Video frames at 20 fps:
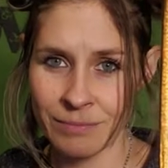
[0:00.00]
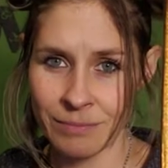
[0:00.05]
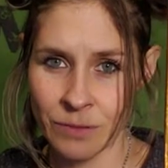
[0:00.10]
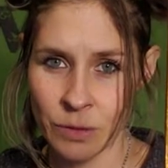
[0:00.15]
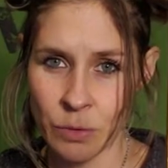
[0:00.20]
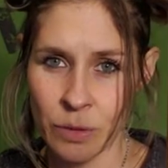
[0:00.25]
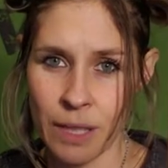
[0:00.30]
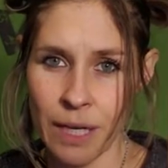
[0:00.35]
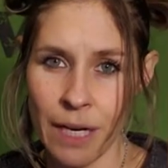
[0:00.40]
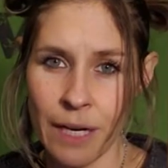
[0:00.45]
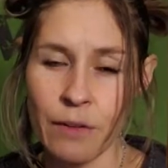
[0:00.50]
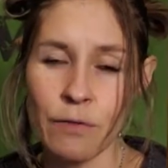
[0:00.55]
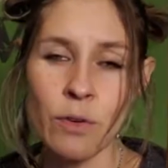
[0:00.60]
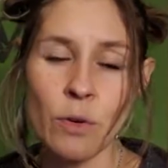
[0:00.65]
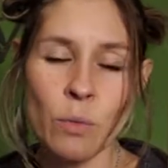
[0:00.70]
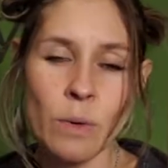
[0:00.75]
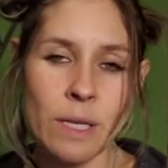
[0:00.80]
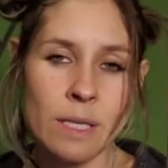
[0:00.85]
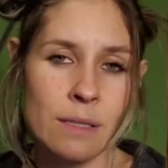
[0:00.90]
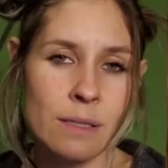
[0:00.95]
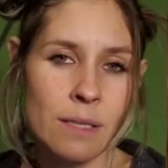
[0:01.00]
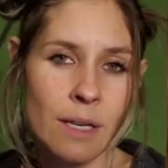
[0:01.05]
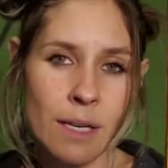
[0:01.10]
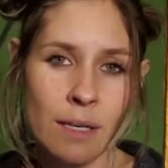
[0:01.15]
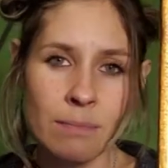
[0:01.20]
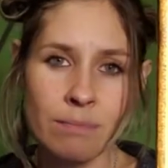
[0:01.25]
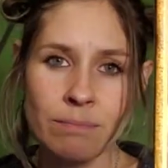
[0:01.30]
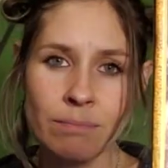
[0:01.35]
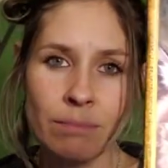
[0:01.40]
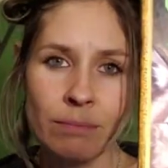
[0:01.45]
Okay, for
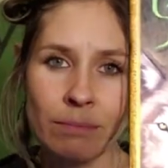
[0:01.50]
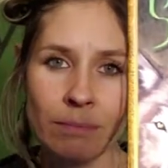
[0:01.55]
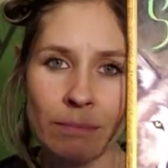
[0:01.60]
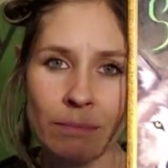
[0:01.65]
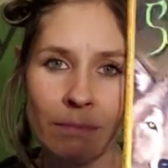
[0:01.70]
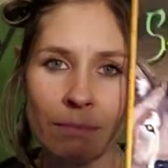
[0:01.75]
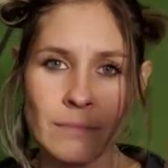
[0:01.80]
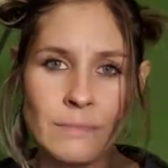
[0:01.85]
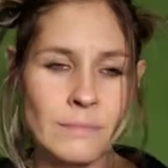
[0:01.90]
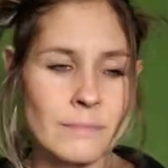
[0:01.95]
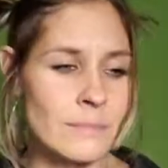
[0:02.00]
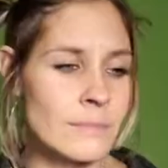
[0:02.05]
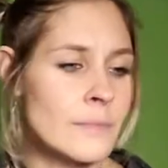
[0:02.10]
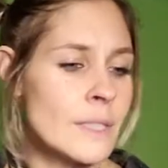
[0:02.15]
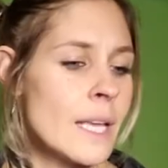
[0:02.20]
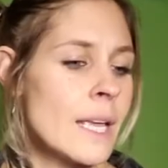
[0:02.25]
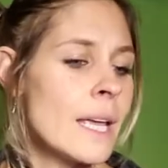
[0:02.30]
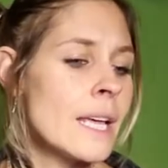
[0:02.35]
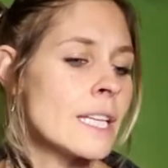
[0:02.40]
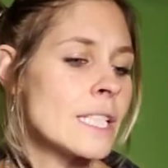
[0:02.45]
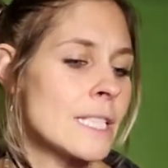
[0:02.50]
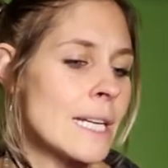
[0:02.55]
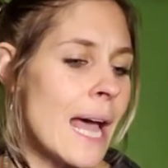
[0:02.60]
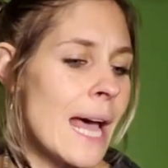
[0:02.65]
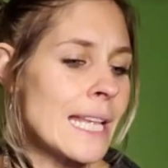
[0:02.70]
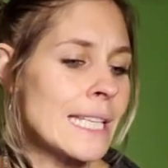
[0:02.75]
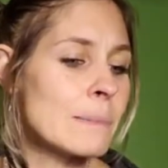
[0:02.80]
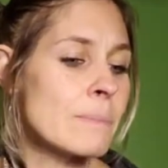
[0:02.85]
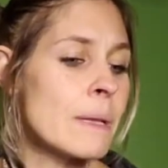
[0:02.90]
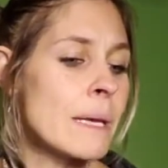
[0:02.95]
Wednesday.
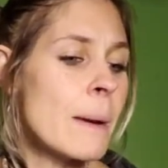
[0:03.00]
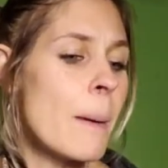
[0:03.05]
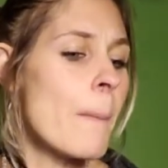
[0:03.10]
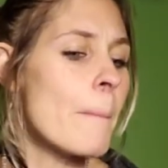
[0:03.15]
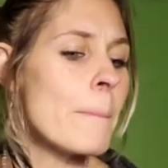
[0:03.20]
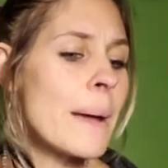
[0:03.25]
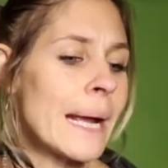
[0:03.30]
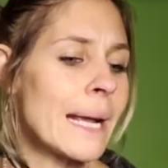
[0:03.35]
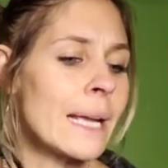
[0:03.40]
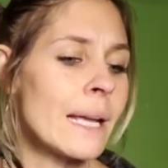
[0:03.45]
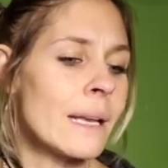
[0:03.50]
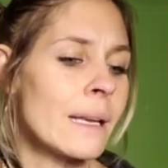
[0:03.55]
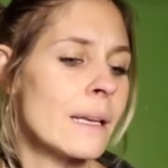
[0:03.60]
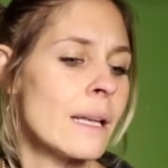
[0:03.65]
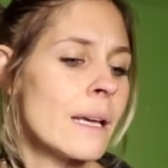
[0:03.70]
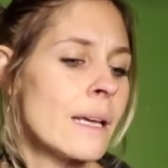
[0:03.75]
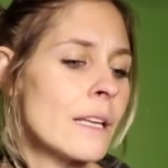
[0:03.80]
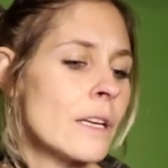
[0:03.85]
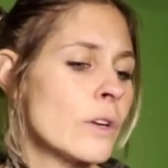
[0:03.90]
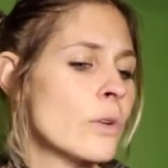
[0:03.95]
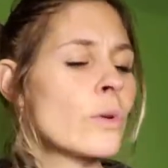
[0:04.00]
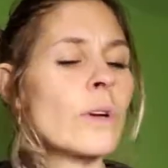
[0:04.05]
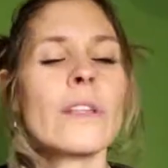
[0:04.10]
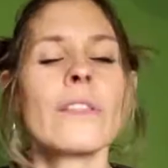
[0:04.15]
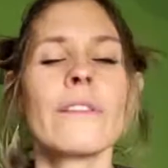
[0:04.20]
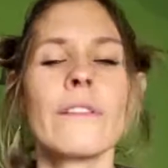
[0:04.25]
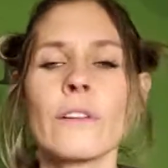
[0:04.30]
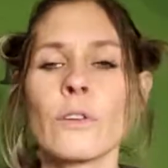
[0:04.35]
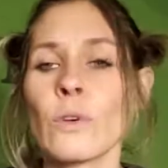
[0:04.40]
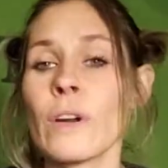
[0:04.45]
Jasmine Beckett
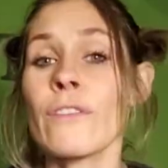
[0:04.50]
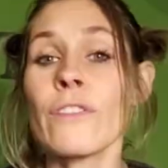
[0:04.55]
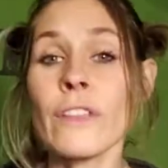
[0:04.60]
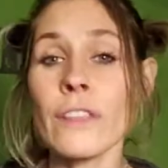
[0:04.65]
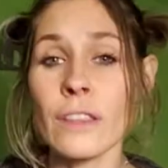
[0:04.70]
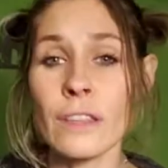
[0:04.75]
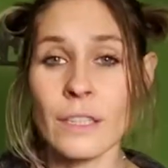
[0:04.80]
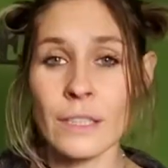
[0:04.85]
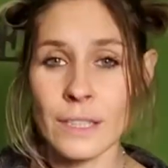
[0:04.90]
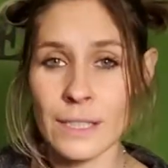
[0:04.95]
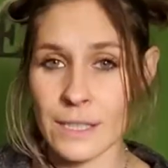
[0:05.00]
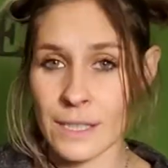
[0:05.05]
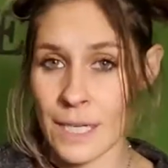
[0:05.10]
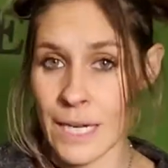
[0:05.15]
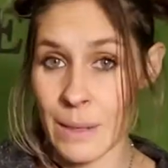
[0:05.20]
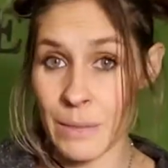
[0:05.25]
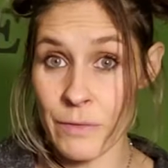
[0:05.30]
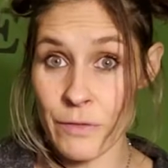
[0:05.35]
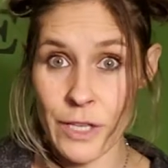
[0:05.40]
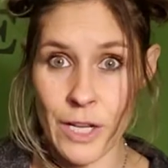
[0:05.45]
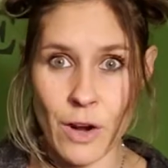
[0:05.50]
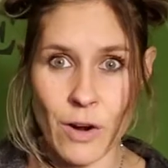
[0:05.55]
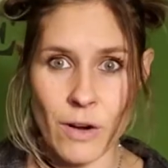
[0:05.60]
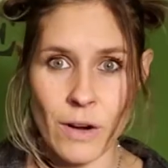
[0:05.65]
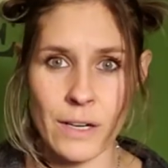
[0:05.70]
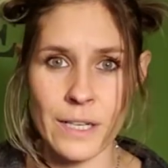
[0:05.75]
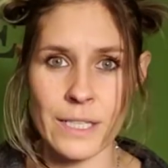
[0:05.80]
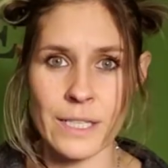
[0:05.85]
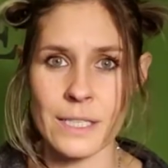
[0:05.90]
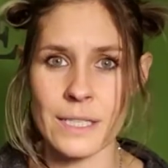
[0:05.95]
Griffith is the name of the
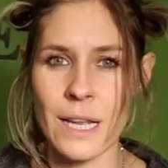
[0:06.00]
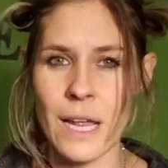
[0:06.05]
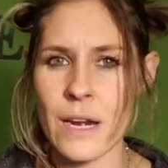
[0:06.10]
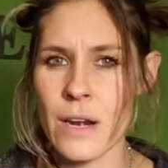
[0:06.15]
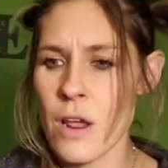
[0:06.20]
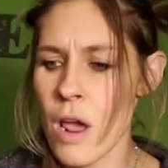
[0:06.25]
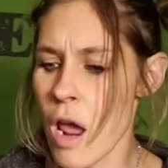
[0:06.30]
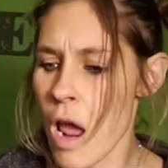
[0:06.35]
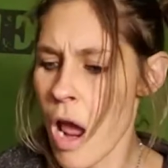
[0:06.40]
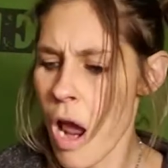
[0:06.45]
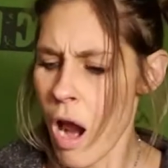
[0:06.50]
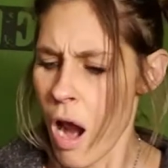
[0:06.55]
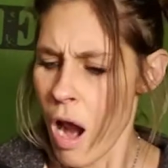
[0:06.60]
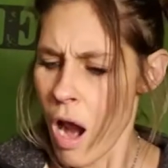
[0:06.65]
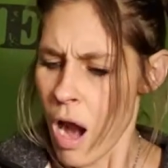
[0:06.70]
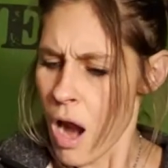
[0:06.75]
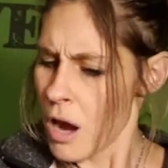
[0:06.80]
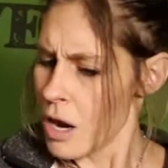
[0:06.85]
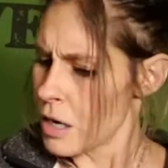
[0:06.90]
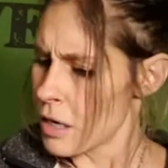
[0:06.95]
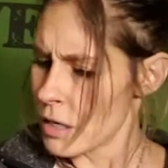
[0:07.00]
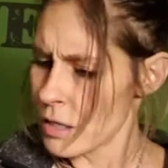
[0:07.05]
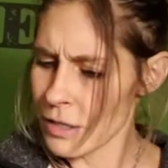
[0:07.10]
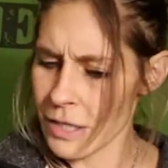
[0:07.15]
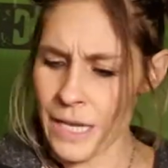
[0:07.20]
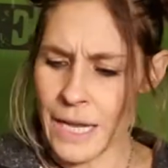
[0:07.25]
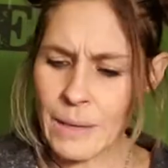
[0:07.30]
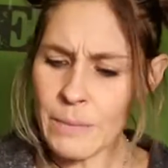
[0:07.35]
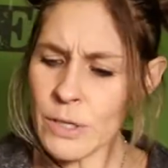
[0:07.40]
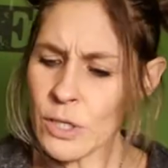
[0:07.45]
artist, and
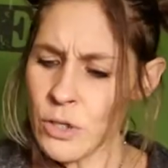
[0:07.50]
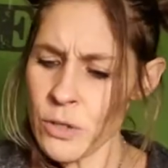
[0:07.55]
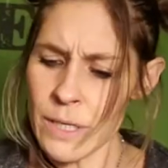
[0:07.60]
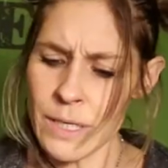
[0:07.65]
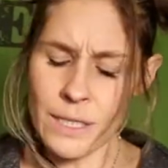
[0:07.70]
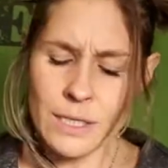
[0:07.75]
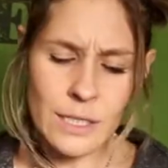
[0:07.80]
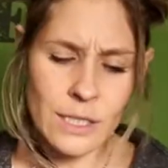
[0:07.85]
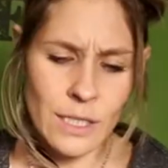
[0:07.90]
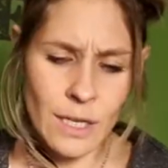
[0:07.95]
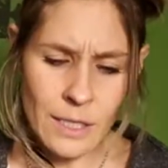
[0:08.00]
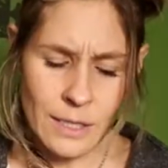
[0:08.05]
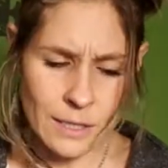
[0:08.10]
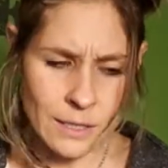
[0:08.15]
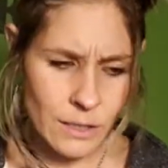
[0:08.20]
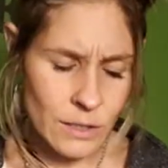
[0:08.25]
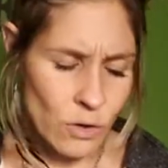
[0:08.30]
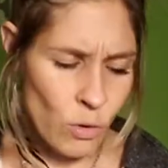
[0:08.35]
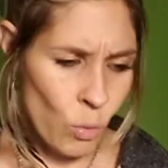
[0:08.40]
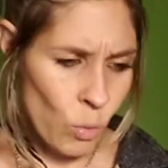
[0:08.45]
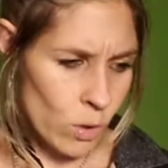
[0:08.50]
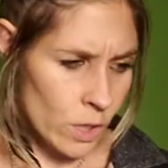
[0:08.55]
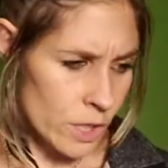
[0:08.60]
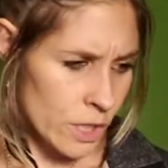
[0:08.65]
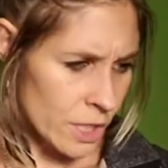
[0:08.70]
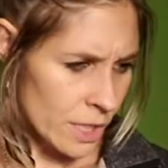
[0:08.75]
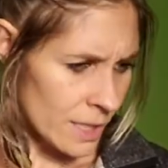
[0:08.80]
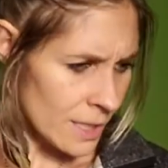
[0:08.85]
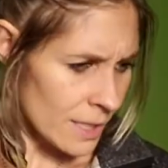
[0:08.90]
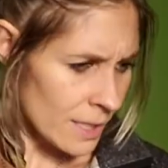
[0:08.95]
the imagery is just
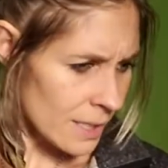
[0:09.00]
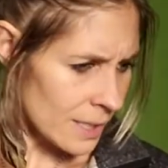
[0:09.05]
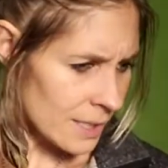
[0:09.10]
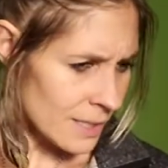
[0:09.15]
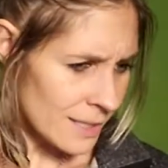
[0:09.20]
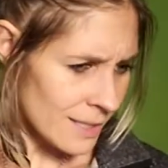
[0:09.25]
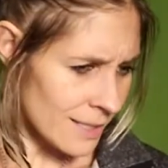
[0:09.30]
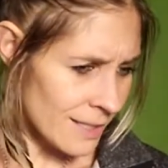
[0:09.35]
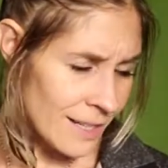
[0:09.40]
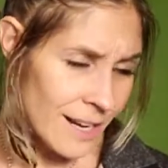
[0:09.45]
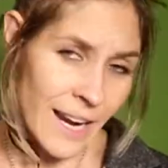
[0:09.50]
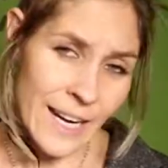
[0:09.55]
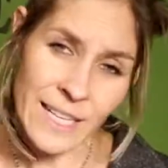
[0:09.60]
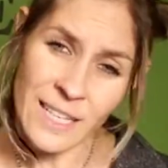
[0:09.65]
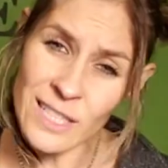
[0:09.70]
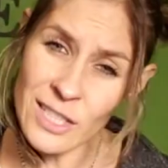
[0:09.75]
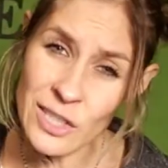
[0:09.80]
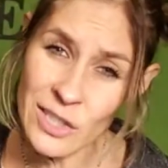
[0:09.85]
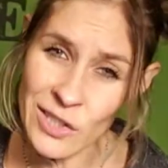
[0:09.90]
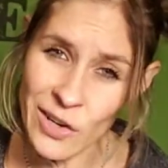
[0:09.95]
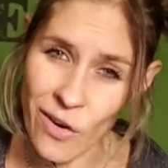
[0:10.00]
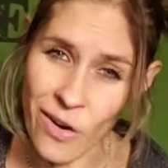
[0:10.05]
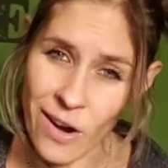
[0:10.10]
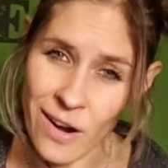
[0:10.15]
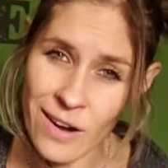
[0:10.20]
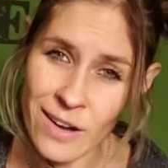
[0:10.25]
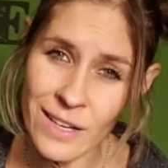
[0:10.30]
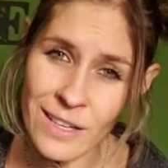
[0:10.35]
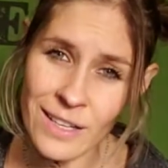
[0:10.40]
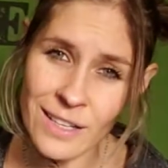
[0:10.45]
gorgeous, kind of
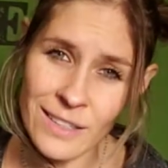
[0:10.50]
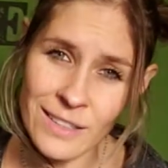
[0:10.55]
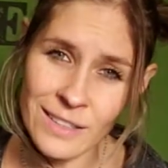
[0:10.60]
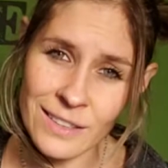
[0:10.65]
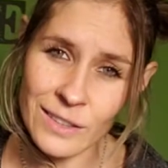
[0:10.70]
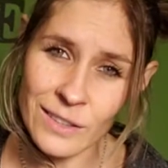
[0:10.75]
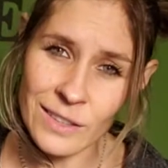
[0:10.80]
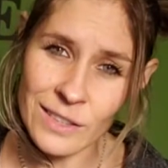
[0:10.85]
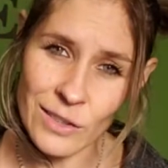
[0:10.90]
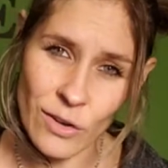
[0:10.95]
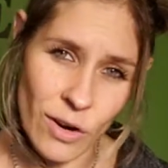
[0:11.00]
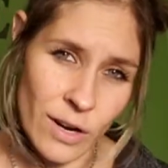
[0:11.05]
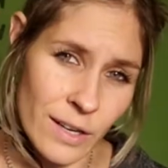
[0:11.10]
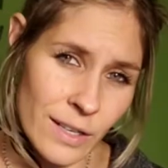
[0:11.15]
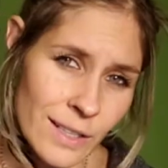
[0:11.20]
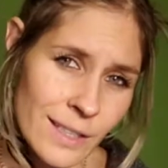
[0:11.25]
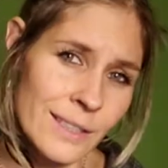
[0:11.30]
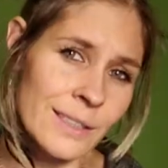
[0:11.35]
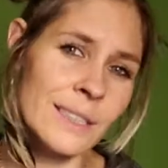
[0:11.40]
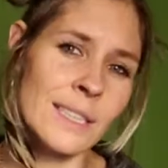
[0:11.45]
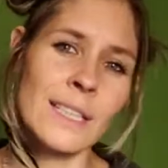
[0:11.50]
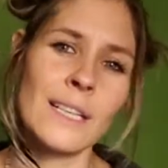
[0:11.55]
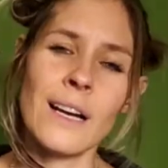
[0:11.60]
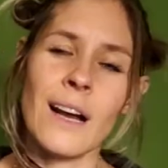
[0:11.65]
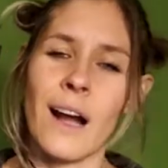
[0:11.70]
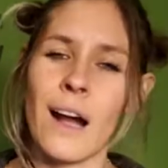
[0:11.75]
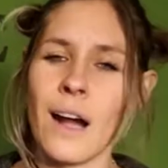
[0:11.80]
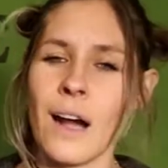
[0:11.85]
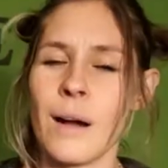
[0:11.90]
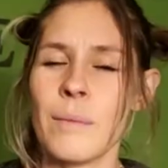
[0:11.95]
dark, a little dark,
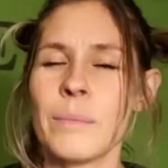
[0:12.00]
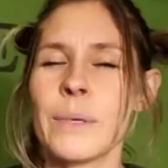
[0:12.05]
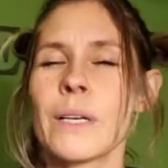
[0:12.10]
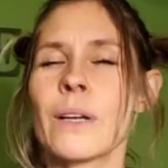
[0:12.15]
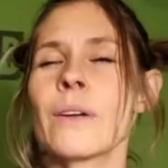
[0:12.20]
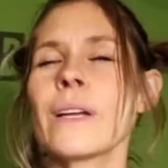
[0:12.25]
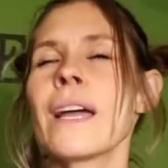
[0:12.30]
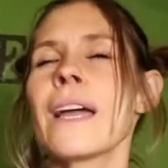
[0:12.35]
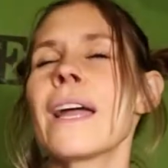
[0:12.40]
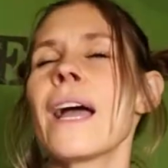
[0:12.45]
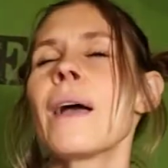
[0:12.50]
but okay.